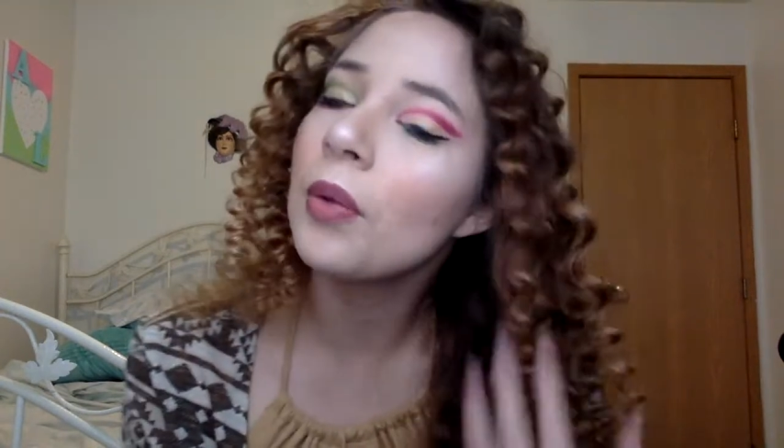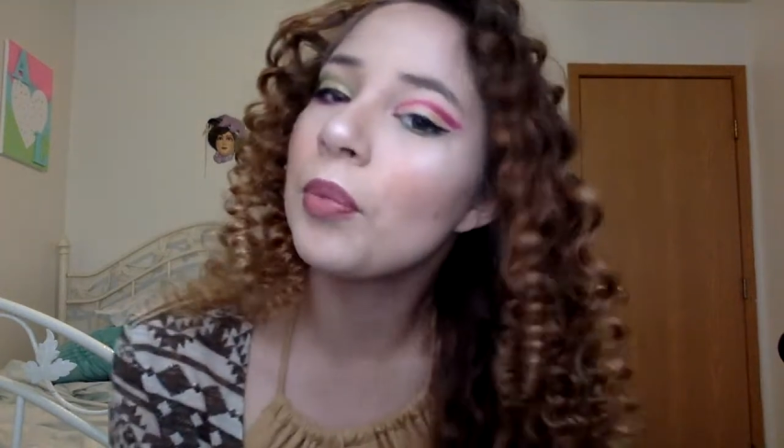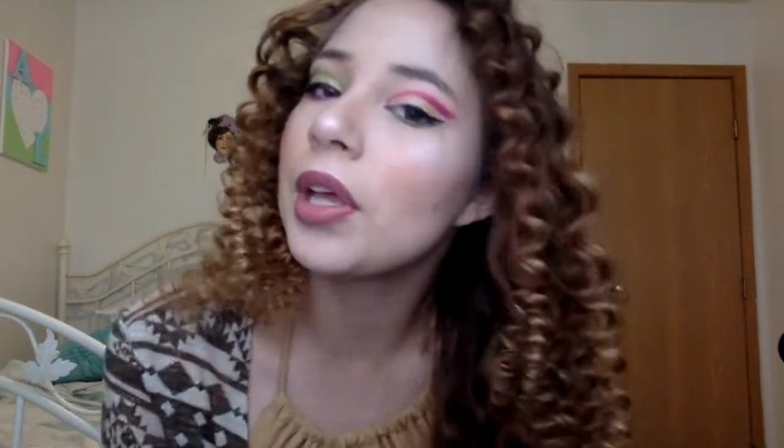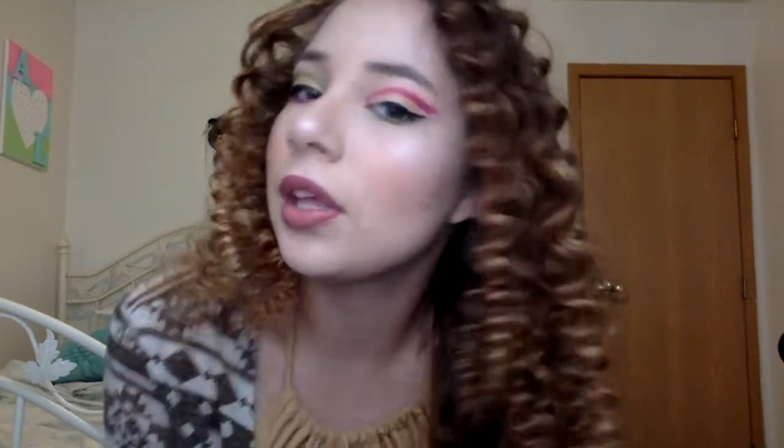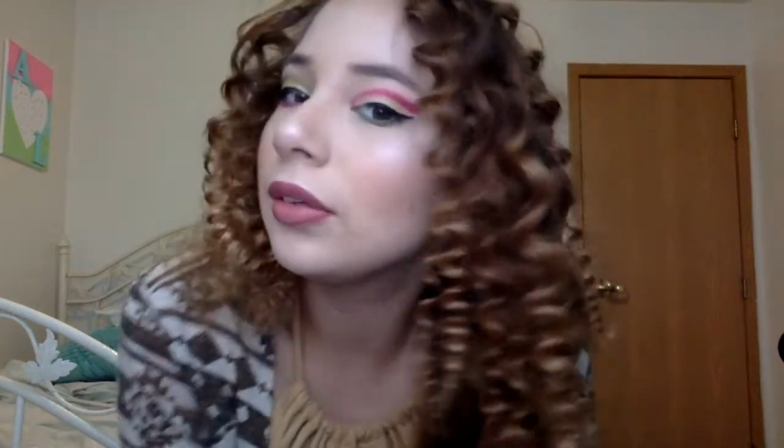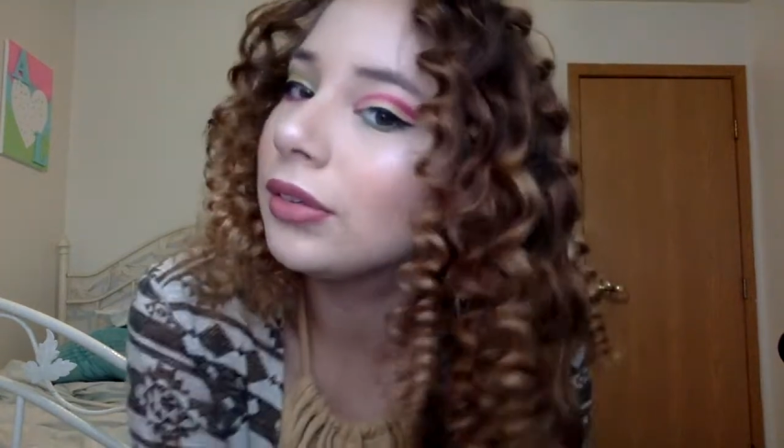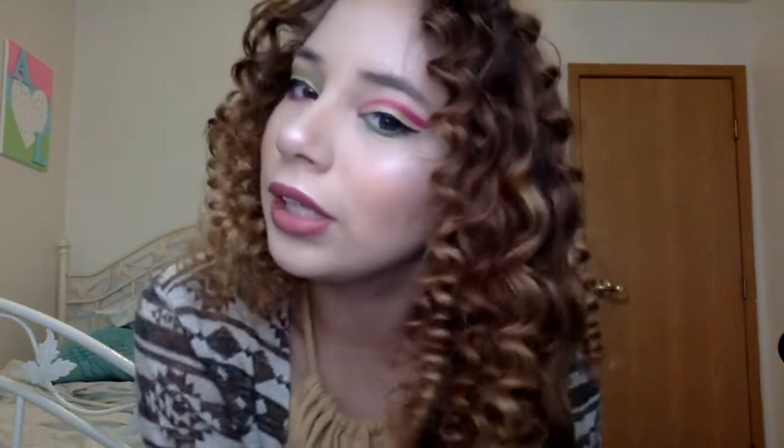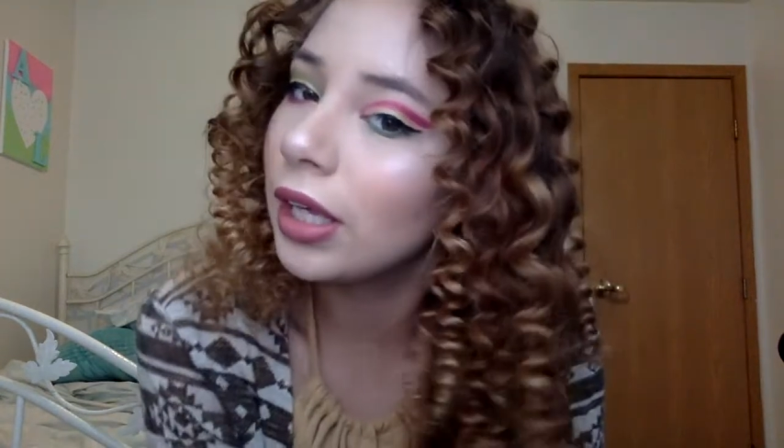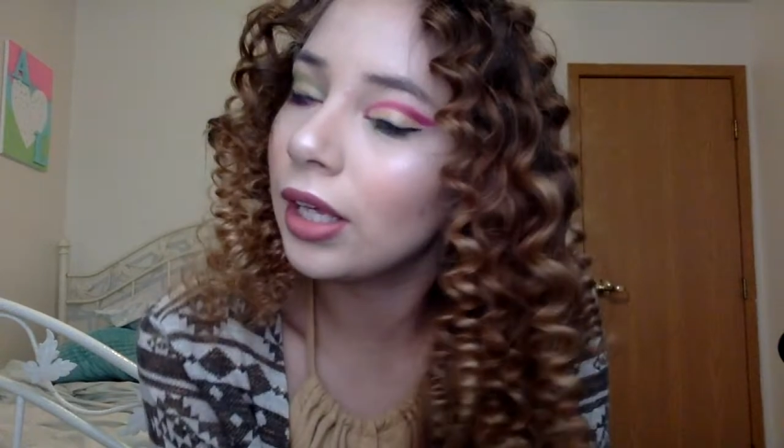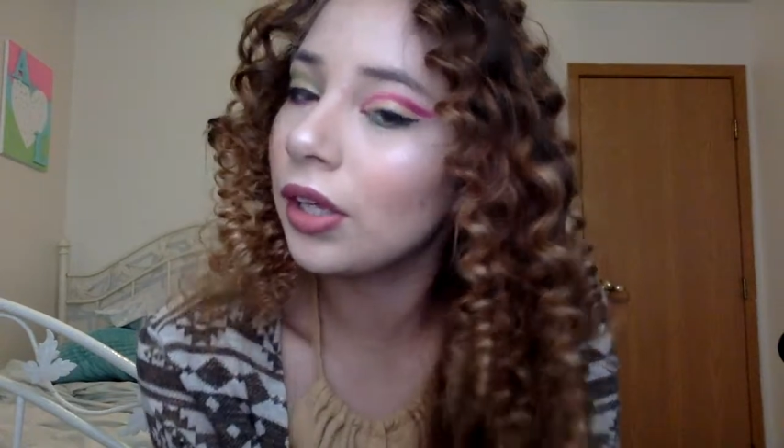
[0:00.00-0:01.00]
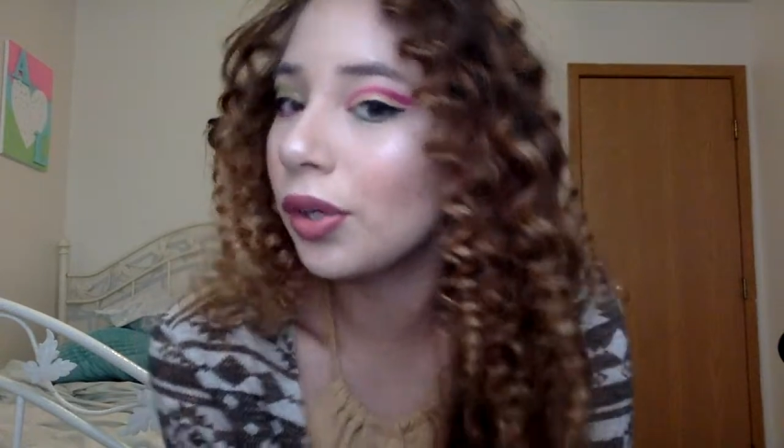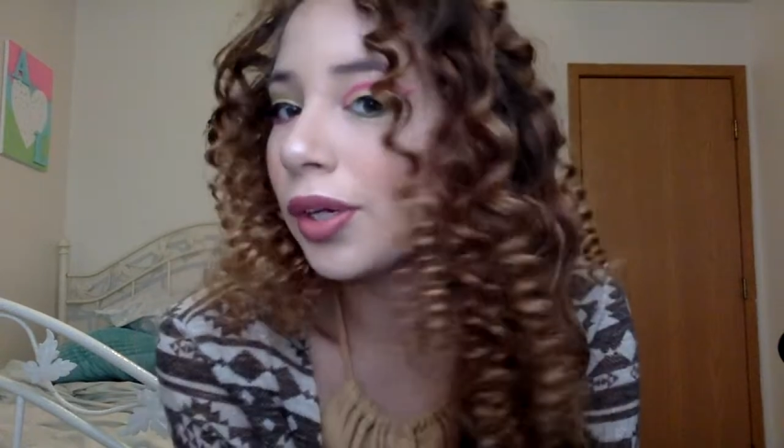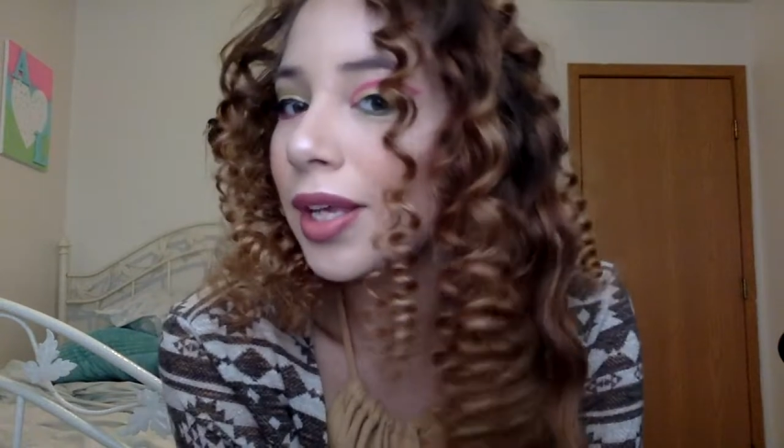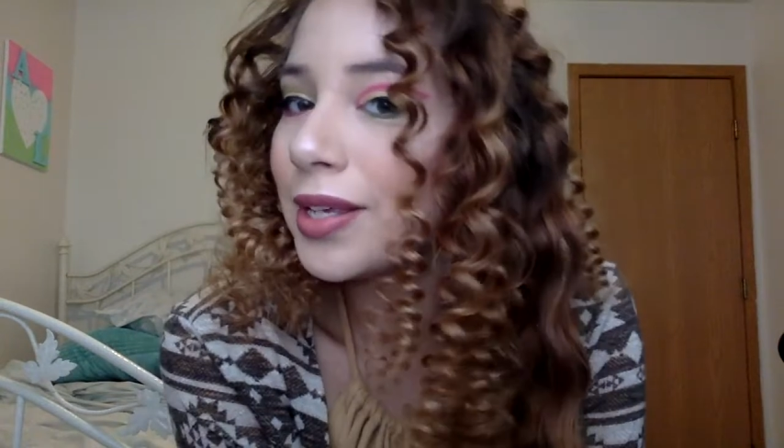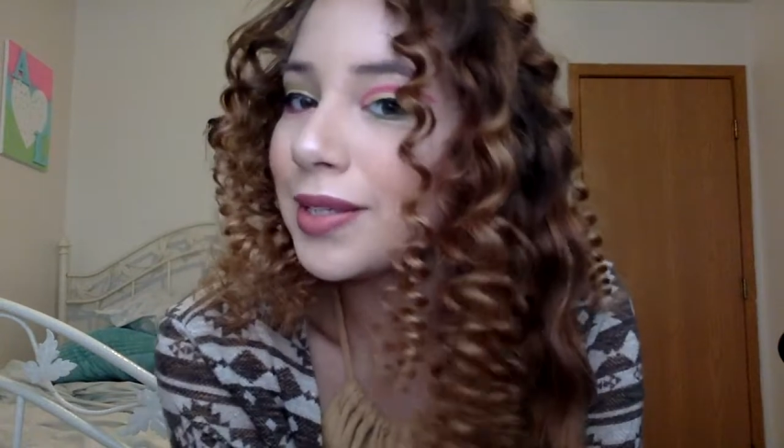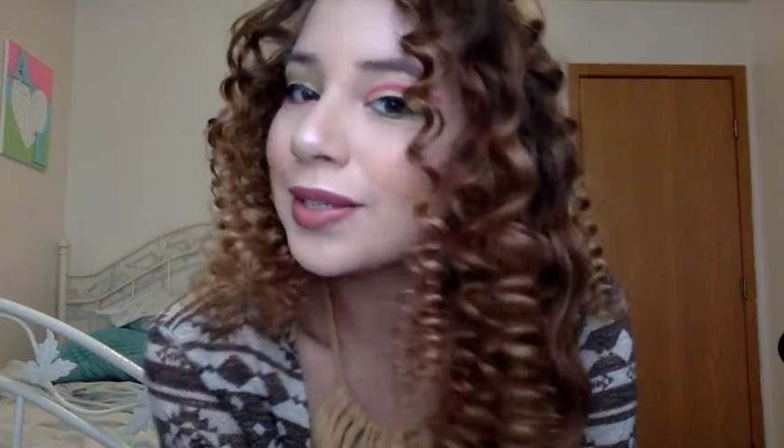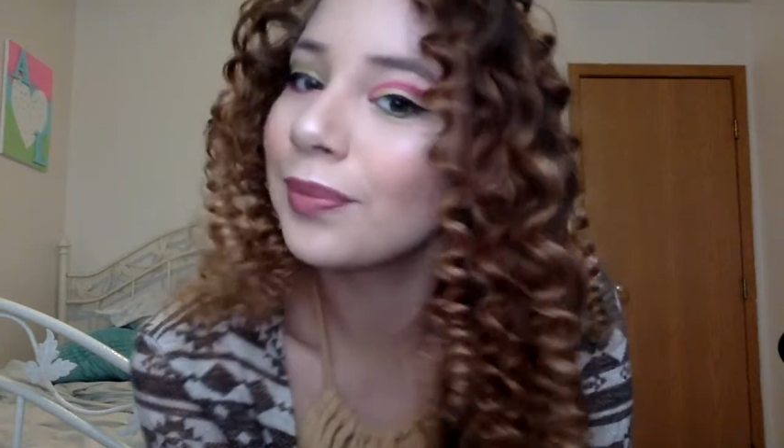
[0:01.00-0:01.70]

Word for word: But yeah, here it is.